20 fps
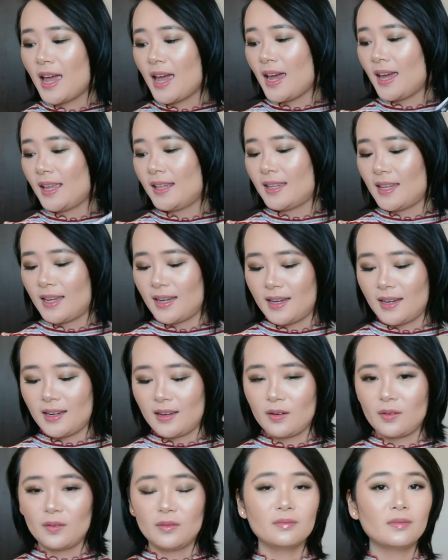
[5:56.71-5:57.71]
and
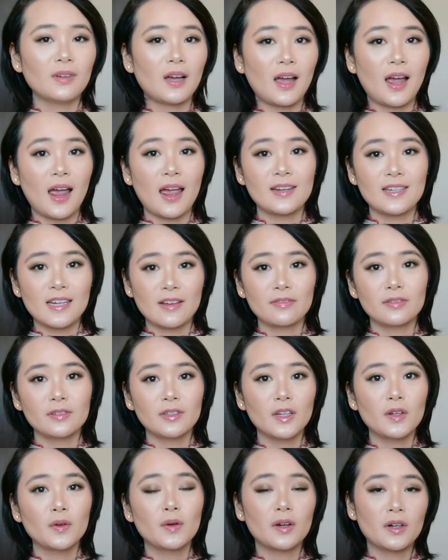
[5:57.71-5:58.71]
then I
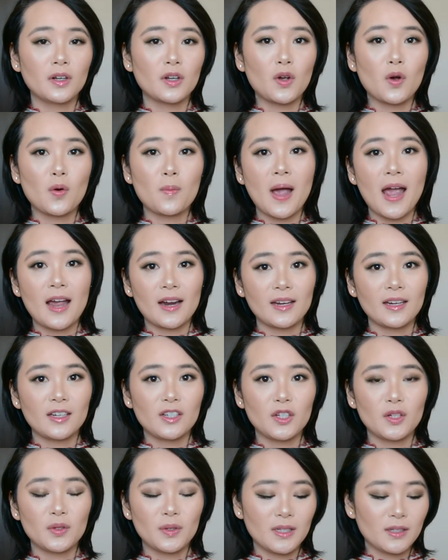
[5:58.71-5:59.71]
definitely gonna go back
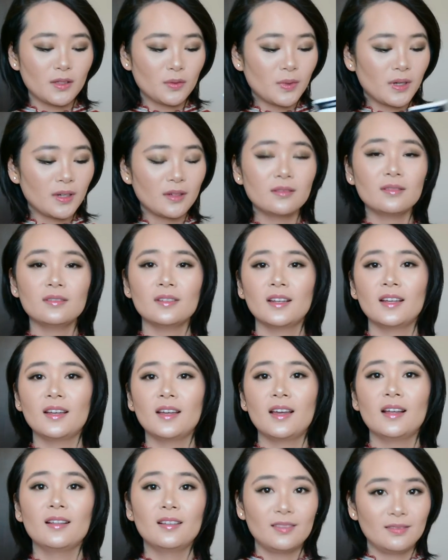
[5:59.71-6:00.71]
into this one
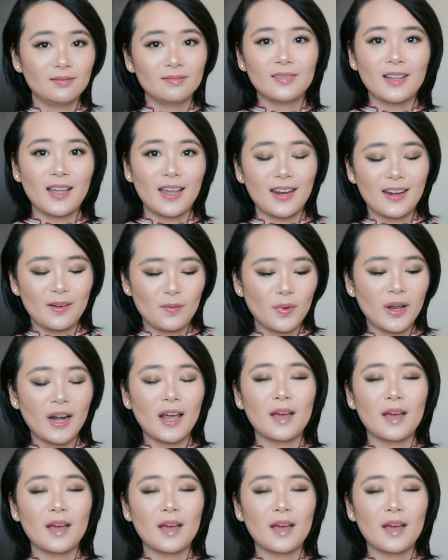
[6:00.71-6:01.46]
like when